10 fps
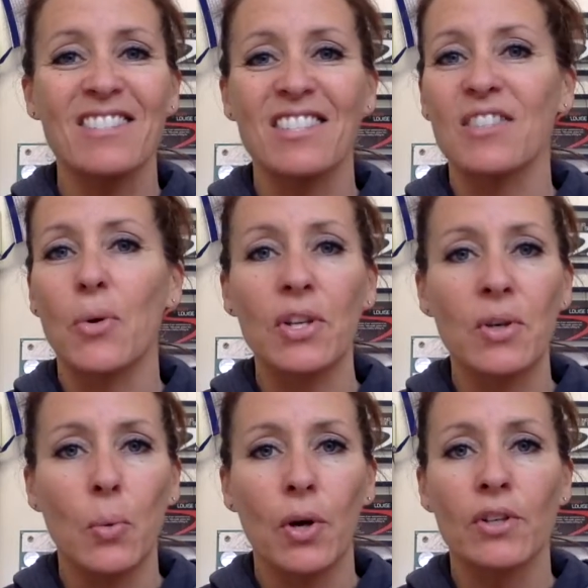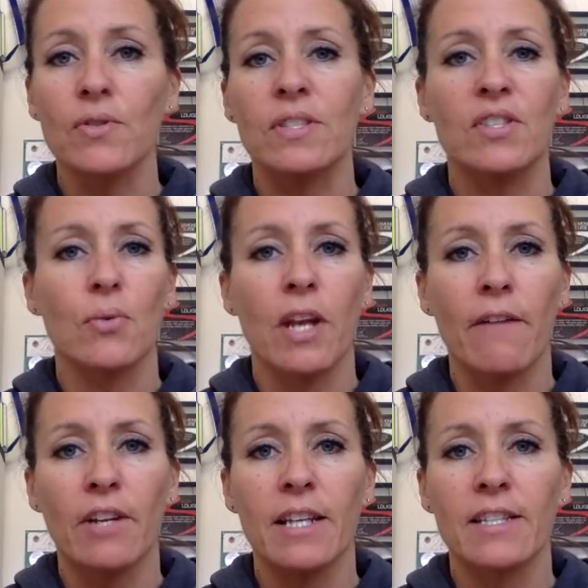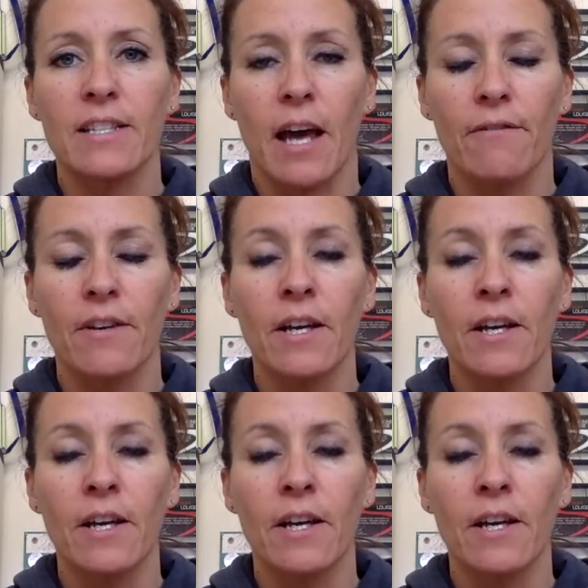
Just going to work, just doing everyday stuff.